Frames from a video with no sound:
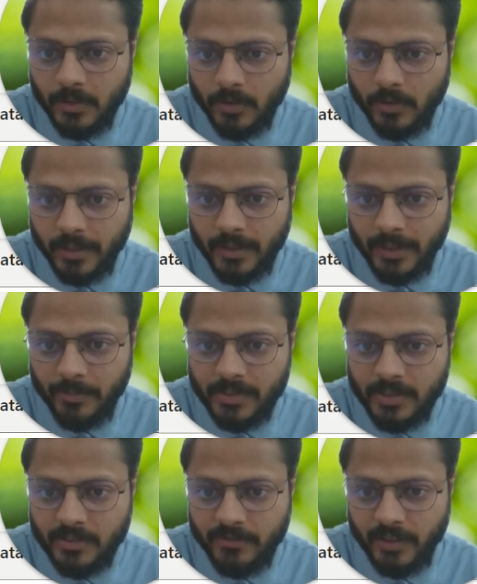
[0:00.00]
okay, let me
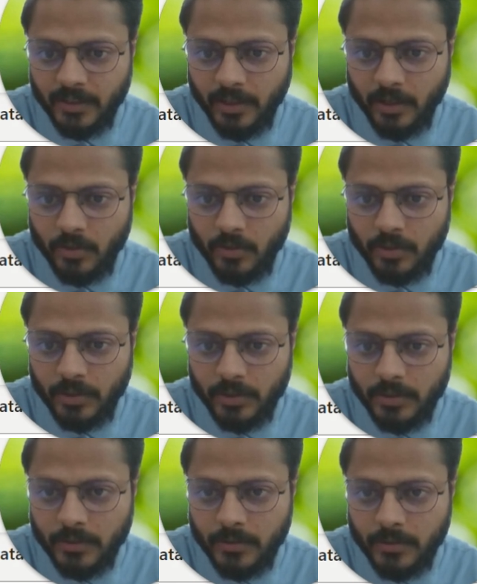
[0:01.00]
just filter out
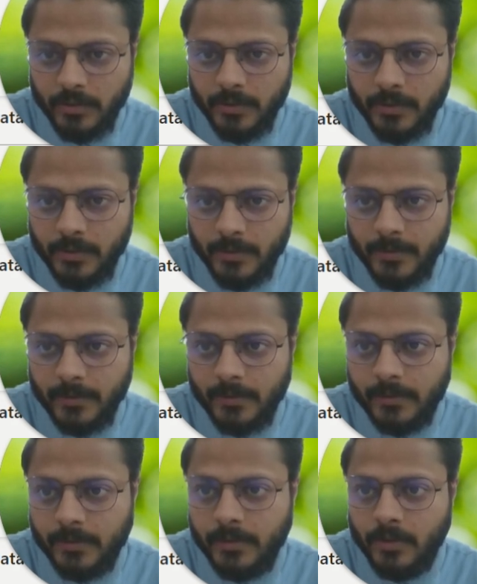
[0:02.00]

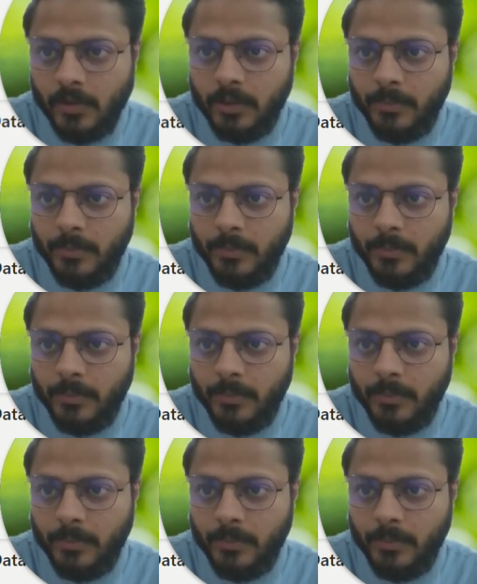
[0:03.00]
on